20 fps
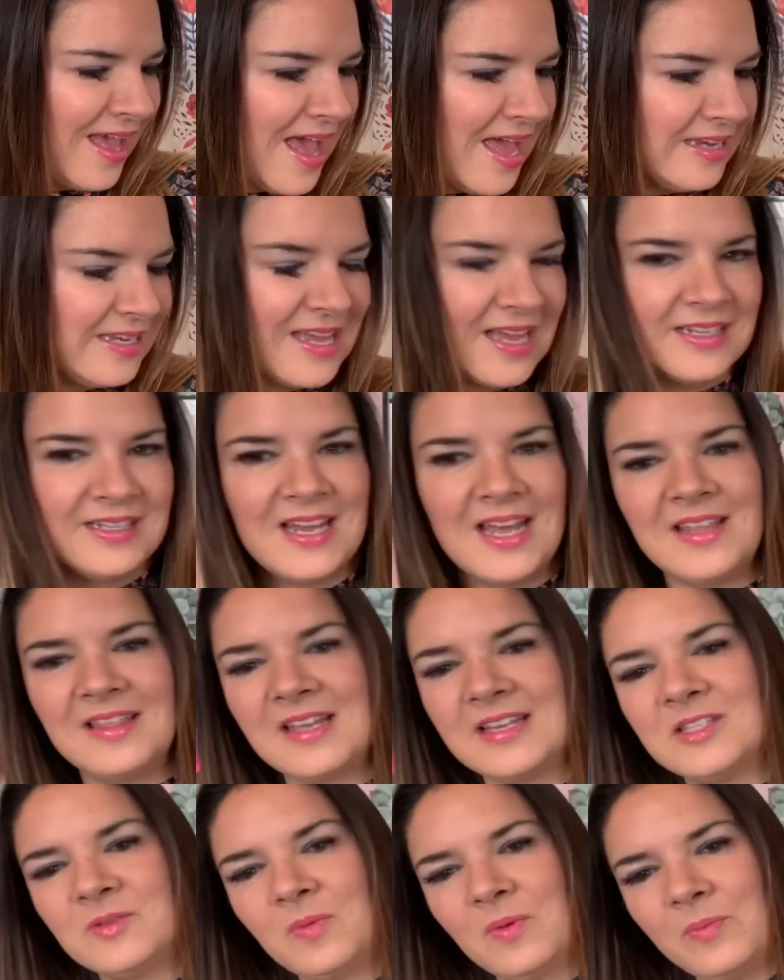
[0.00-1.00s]
And yeah, take
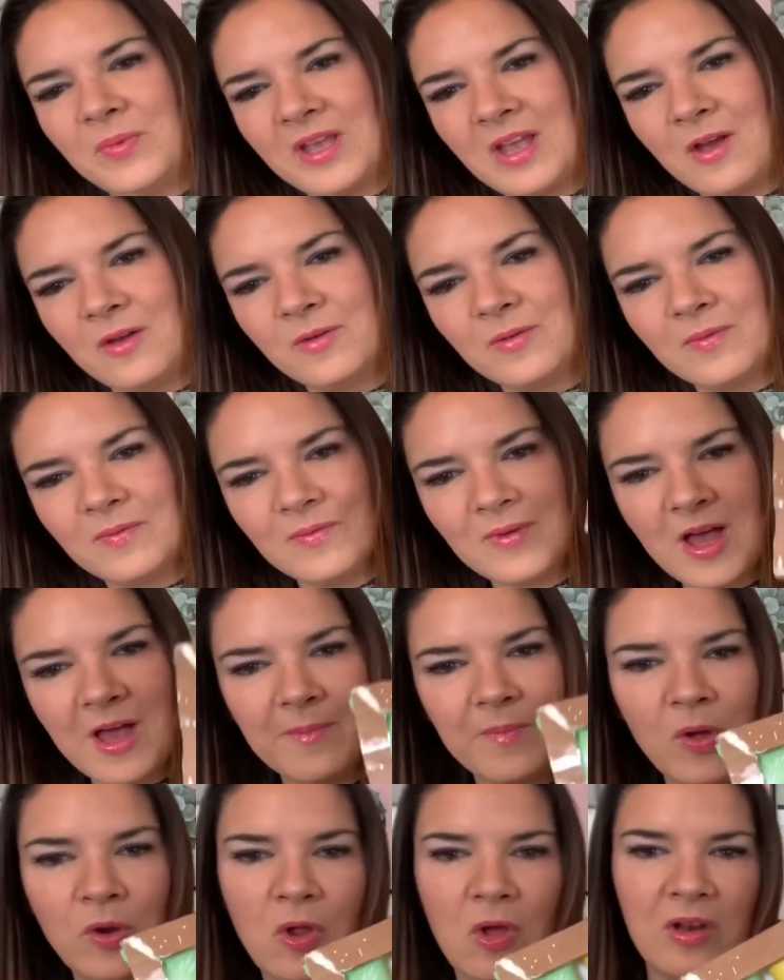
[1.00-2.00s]
this when we go
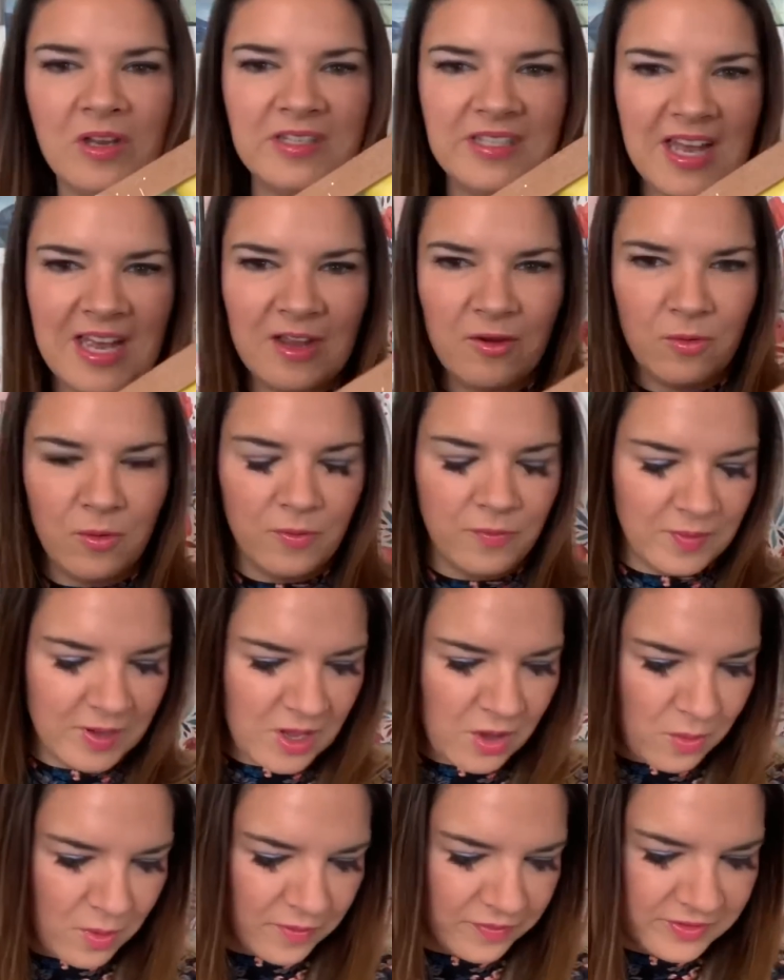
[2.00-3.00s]
on holiday or if we
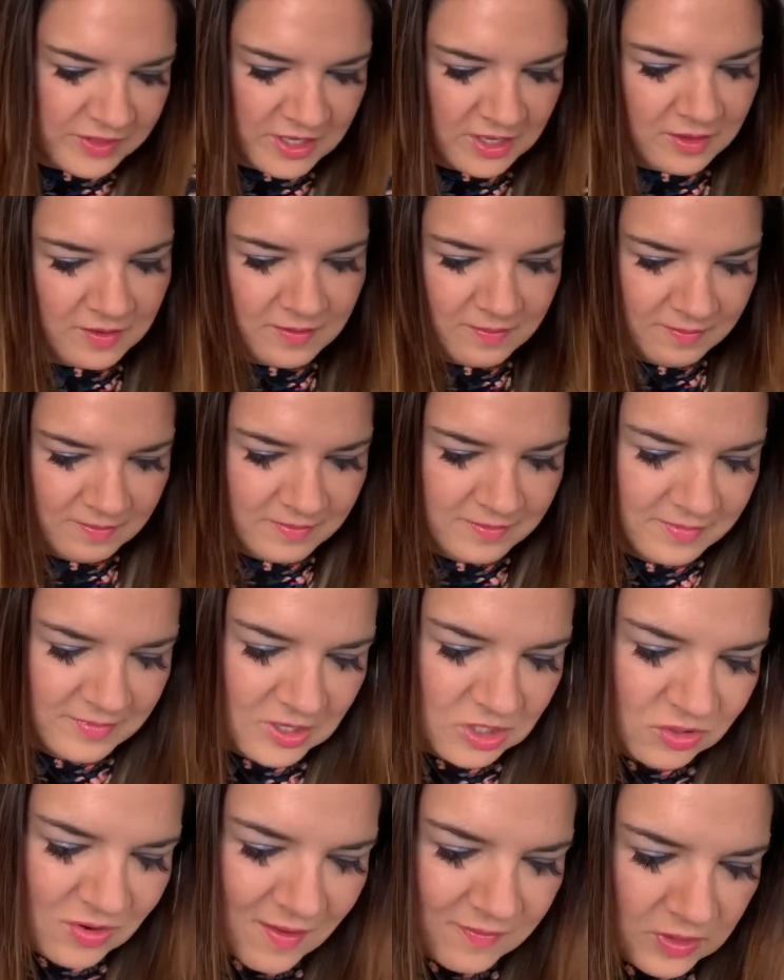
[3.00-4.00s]
go off to
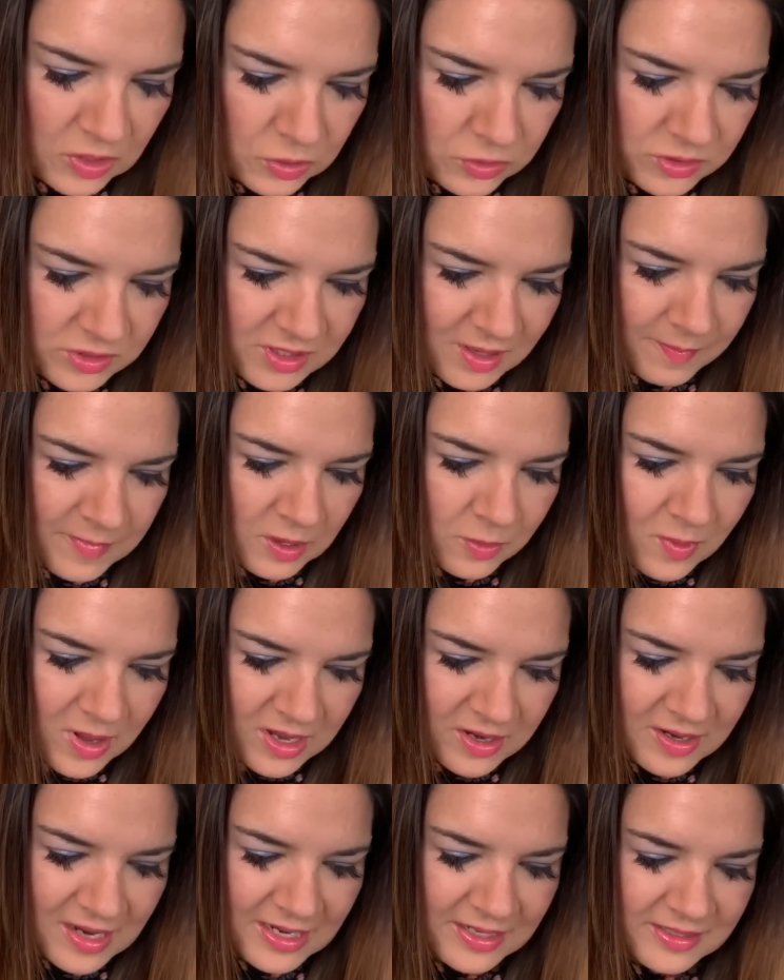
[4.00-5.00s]
a travel lodge or something where
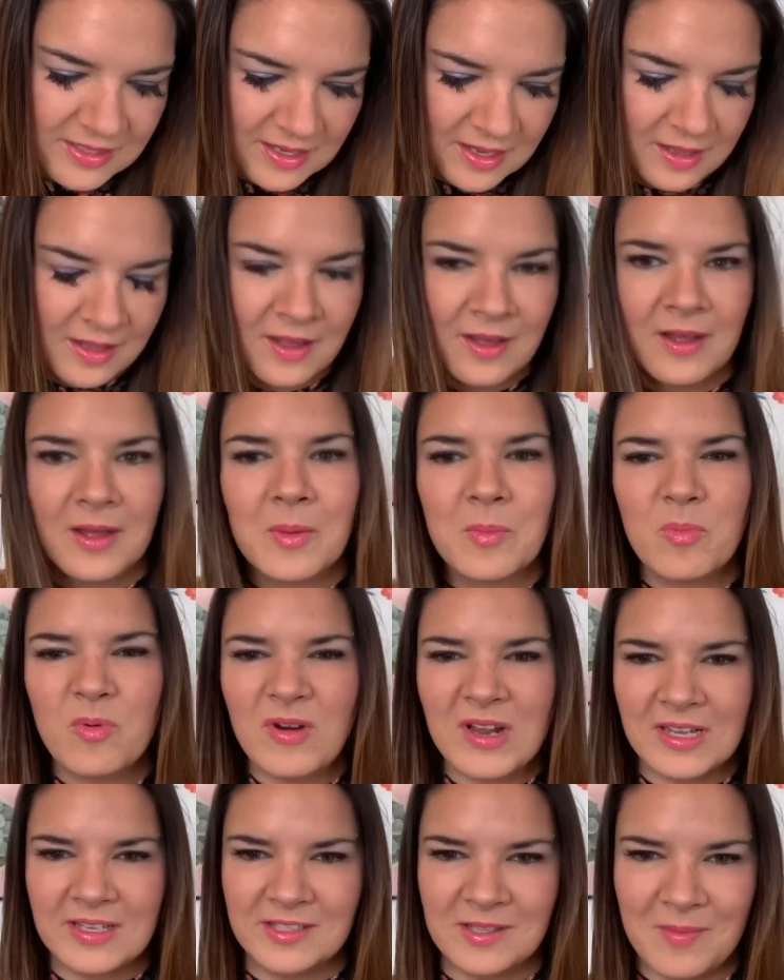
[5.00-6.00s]
you need to
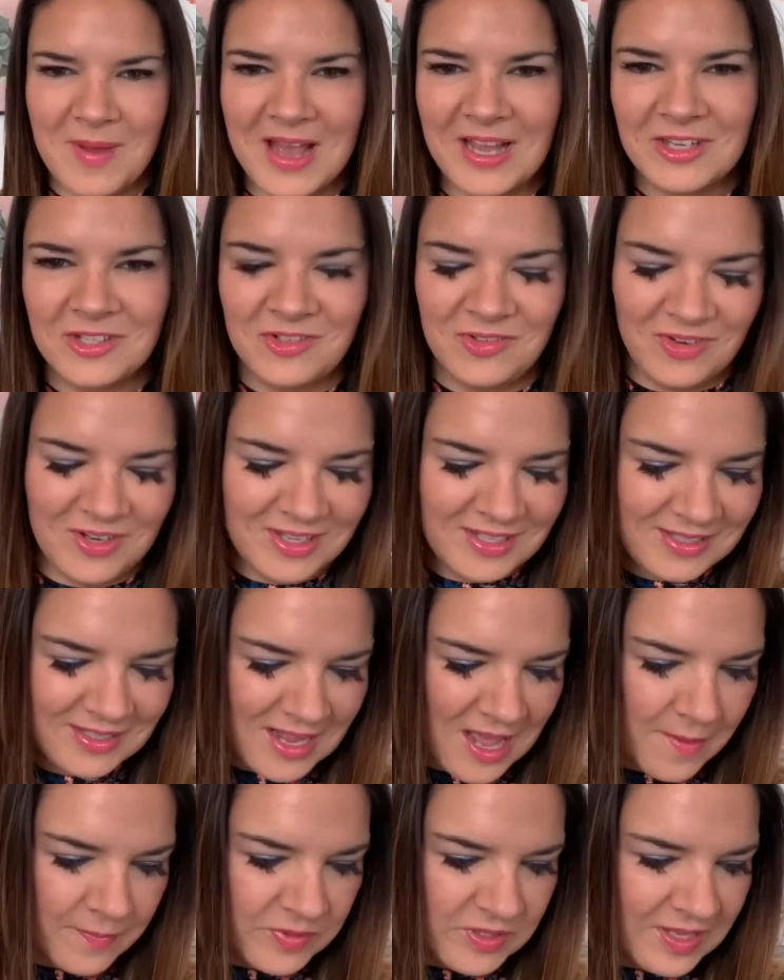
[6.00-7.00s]
bring some extras.
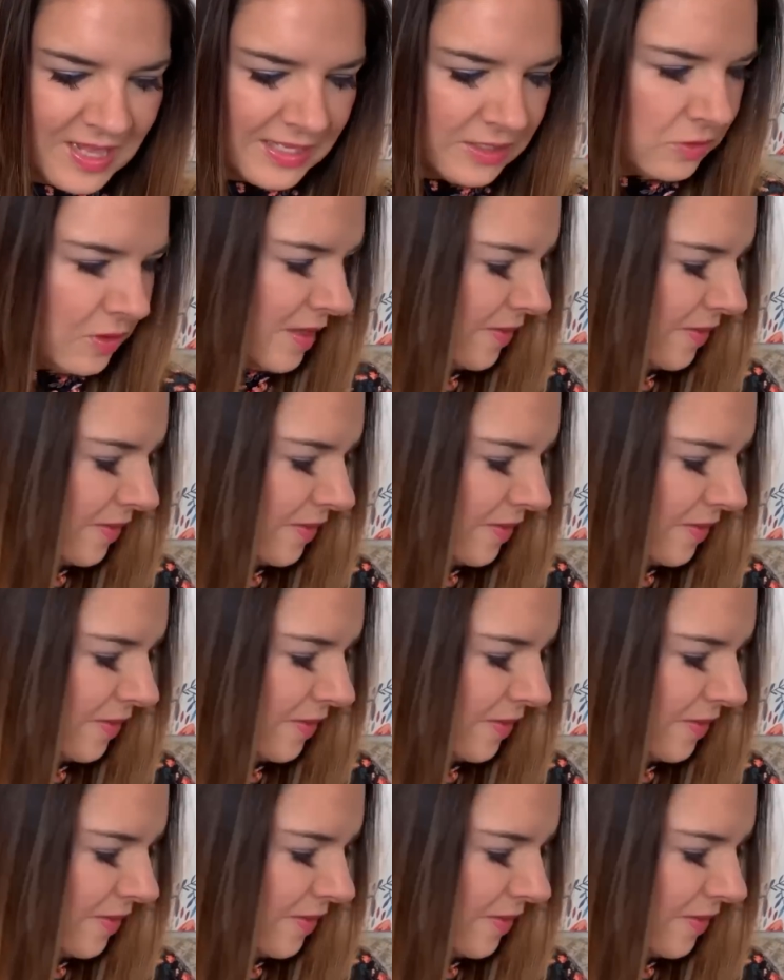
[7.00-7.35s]
So that's